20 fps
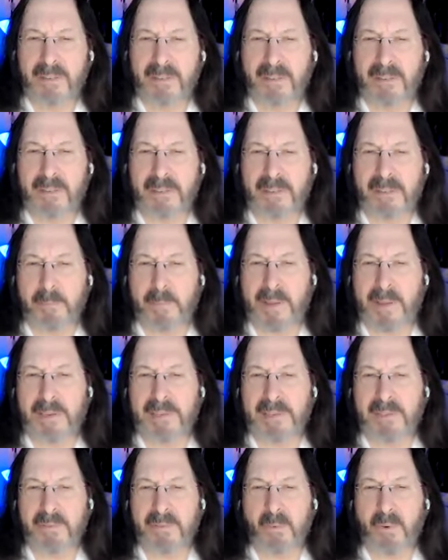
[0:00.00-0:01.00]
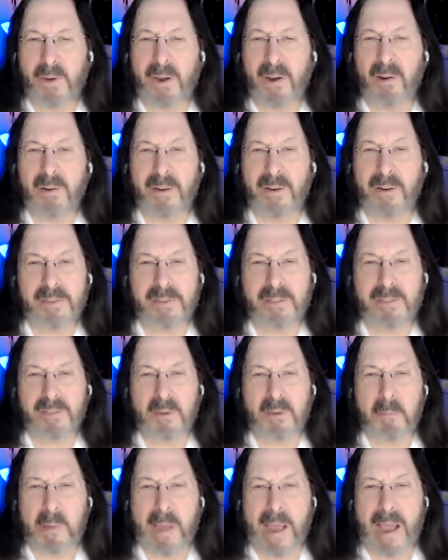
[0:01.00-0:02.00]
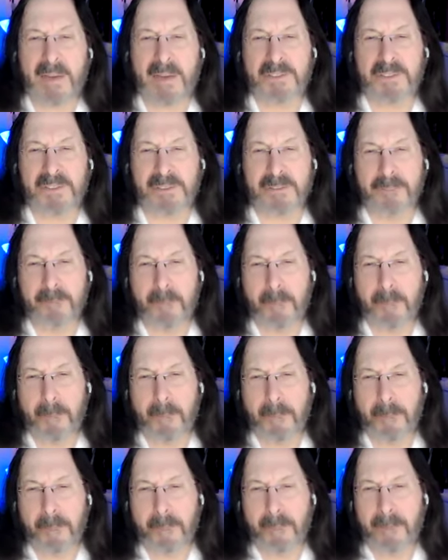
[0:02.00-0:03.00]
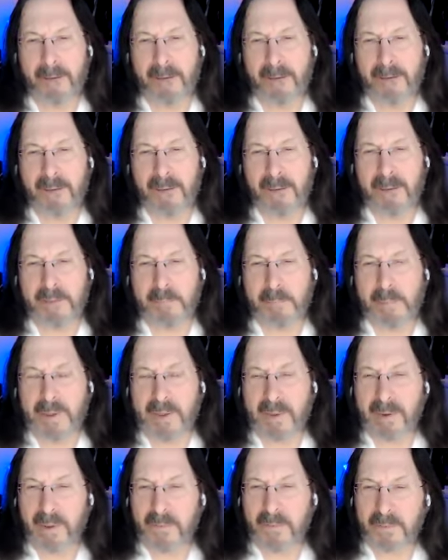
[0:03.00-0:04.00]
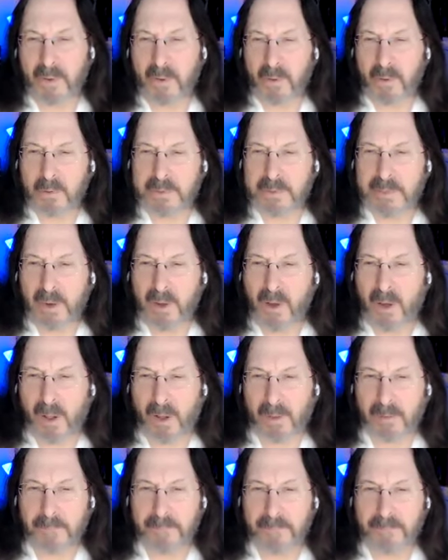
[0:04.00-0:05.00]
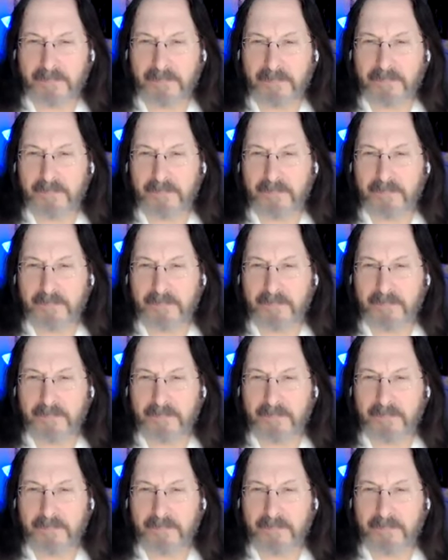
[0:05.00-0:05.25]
that the space of awareness and compassion is big enough to hold it all.